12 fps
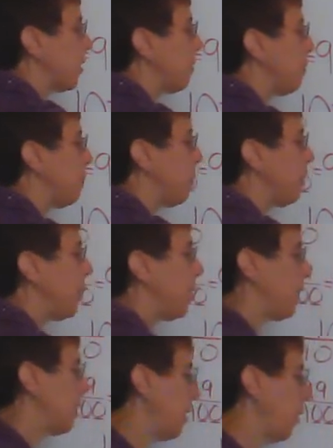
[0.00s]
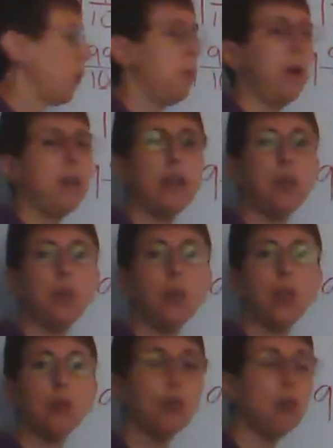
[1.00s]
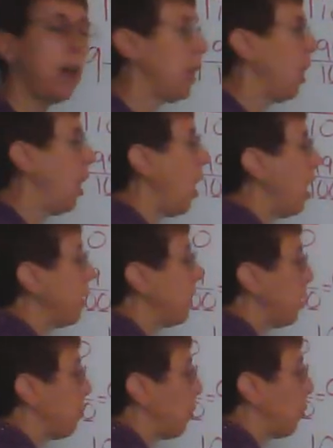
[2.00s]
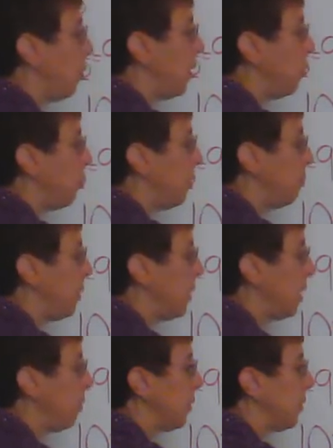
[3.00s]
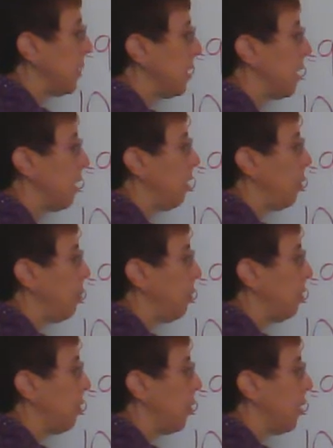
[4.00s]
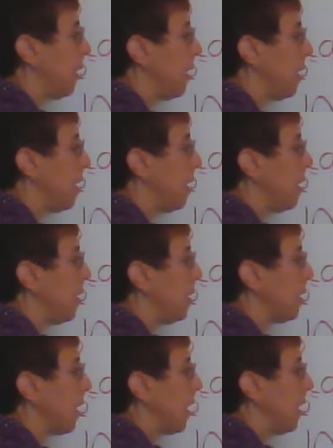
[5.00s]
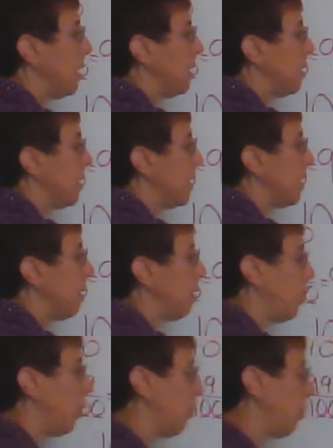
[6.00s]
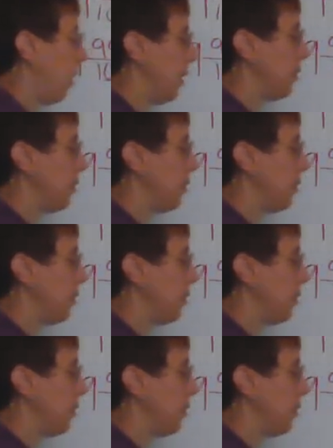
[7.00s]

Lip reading: Remember that another way that you can write the number 1 would be with the 0 before it. Okay, 0, 1.